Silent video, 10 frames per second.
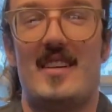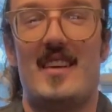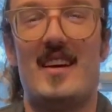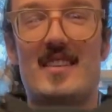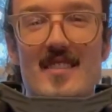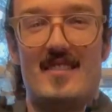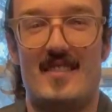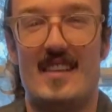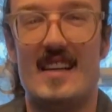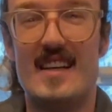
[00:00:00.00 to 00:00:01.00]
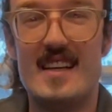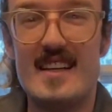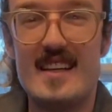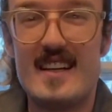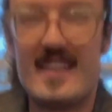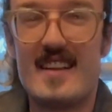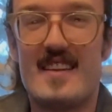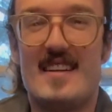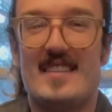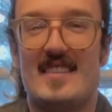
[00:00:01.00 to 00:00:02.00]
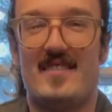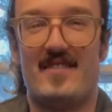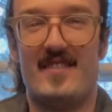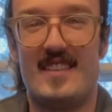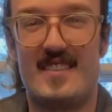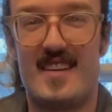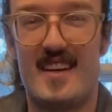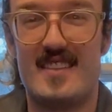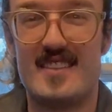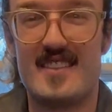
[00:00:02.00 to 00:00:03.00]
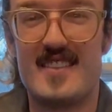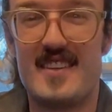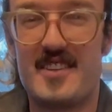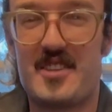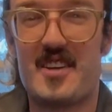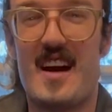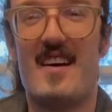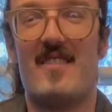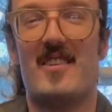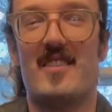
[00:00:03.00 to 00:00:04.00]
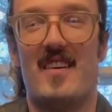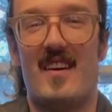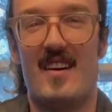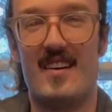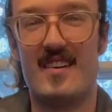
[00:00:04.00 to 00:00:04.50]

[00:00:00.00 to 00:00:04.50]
Like that's some intense travel there.